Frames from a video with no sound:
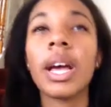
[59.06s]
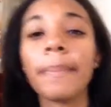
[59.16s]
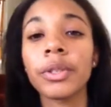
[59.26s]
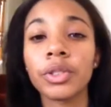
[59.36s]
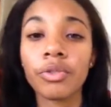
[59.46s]

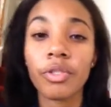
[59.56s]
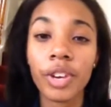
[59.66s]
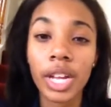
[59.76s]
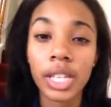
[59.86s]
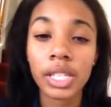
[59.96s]
type of genre
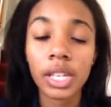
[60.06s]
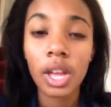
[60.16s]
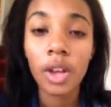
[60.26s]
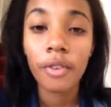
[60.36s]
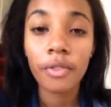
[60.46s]
it is.
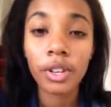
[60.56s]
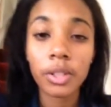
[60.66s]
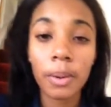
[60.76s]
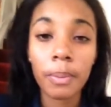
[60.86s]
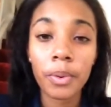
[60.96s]
For
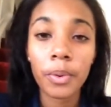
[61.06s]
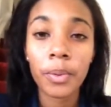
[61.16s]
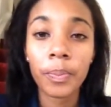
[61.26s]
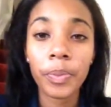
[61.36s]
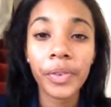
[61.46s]

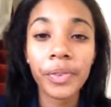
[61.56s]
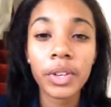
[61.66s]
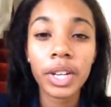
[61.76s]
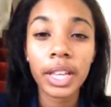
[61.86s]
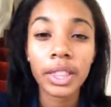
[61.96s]
example, if we
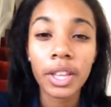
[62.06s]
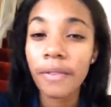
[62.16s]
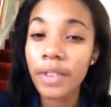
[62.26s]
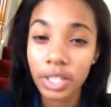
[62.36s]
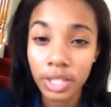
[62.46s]
look at the
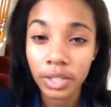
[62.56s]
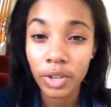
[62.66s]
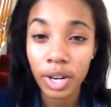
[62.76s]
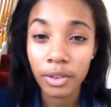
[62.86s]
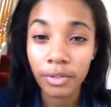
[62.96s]
Avengers
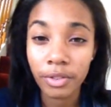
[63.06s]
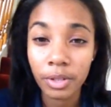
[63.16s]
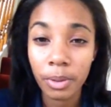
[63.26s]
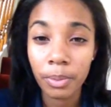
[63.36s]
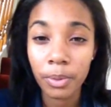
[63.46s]
trailer, for
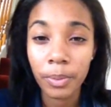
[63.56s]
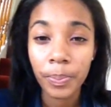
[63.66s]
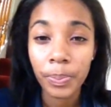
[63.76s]
example,